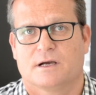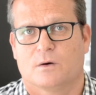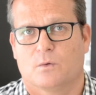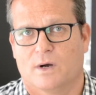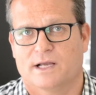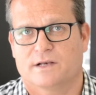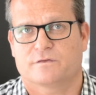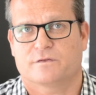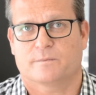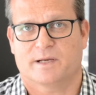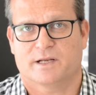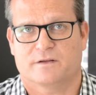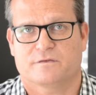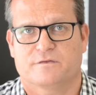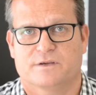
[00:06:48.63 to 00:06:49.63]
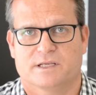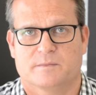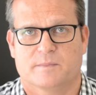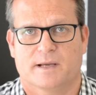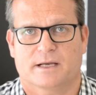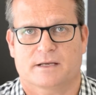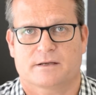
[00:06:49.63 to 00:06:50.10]
wait for better
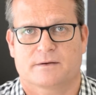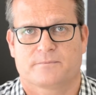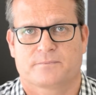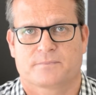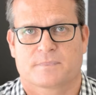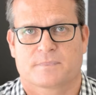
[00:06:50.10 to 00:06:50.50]
feedback.